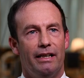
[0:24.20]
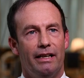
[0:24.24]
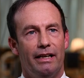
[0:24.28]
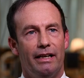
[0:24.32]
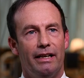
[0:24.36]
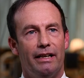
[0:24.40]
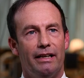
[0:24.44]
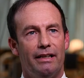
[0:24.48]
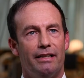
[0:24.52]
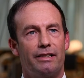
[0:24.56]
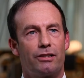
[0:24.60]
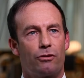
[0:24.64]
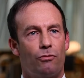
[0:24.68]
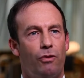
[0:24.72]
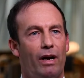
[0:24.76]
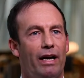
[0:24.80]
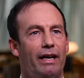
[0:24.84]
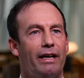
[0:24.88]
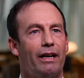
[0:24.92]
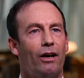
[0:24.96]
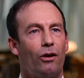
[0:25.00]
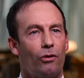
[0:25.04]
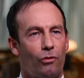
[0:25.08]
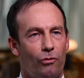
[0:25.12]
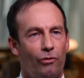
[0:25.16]
It is
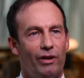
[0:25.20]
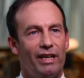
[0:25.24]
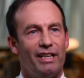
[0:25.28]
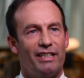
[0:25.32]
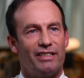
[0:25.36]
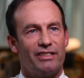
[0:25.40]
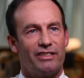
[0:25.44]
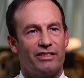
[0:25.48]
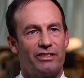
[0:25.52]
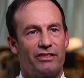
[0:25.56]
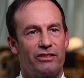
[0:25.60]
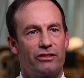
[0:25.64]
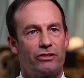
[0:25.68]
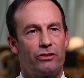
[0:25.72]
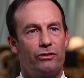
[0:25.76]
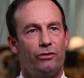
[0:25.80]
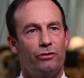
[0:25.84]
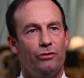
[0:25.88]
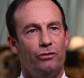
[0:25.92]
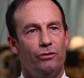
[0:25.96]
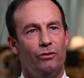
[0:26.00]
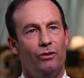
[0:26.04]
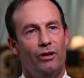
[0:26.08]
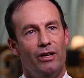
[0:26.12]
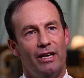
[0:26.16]
quite outrageous
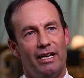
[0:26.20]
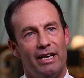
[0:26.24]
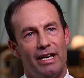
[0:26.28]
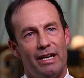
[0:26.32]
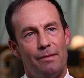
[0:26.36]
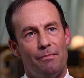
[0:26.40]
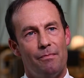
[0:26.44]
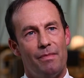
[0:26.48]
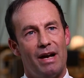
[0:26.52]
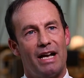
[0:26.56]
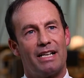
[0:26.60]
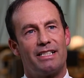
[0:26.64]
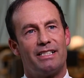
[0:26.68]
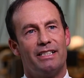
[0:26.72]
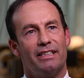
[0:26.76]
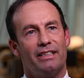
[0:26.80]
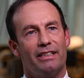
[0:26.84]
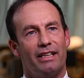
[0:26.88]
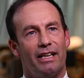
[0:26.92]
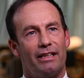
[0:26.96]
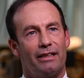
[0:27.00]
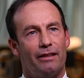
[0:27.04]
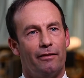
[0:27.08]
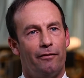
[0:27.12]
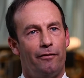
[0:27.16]
to imagine
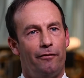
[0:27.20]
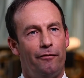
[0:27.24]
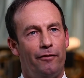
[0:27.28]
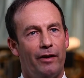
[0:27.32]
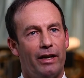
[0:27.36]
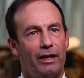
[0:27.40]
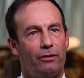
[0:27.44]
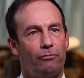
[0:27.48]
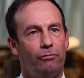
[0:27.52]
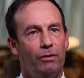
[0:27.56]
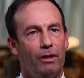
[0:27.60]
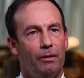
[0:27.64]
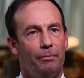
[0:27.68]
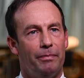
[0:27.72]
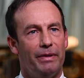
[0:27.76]
that the Fed will